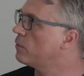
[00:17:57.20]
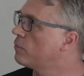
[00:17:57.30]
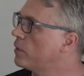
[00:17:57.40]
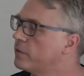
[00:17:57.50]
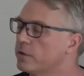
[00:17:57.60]

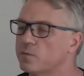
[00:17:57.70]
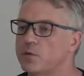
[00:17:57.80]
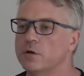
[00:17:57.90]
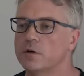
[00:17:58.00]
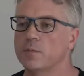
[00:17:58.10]
wrote this
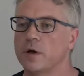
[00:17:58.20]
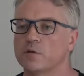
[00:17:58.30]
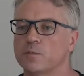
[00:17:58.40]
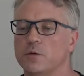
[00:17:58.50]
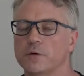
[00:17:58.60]
book,
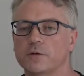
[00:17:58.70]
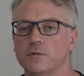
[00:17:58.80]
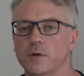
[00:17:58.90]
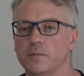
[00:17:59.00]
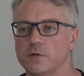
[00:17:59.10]
Passport
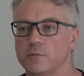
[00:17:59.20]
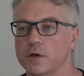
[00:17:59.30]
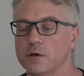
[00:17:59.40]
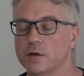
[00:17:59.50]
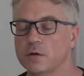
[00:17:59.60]
to
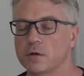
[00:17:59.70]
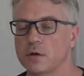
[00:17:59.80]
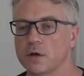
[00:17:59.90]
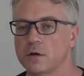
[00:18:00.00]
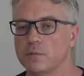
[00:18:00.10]
Magana.
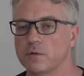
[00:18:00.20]
It